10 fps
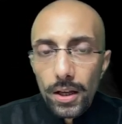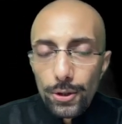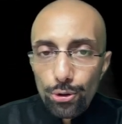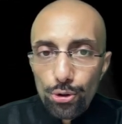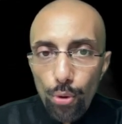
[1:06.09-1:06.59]

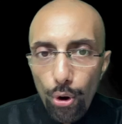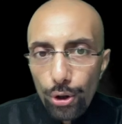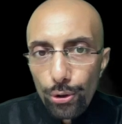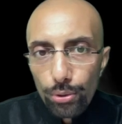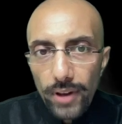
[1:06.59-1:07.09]
So you all
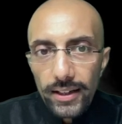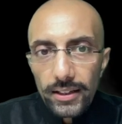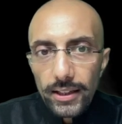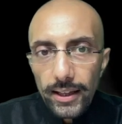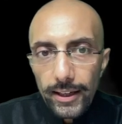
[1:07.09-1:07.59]
know that in
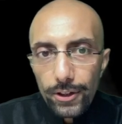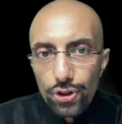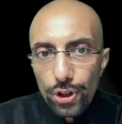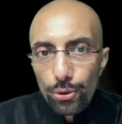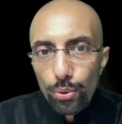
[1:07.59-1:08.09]
the 8th
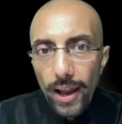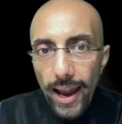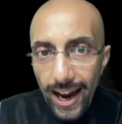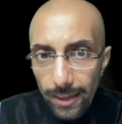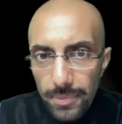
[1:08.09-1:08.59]
schedule
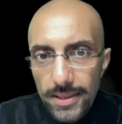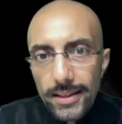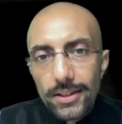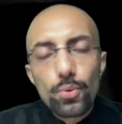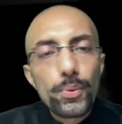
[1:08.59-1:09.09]
at
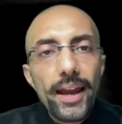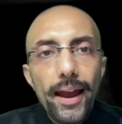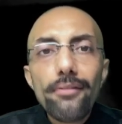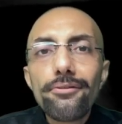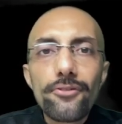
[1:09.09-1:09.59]
present we
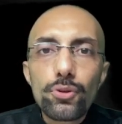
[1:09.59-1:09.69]
have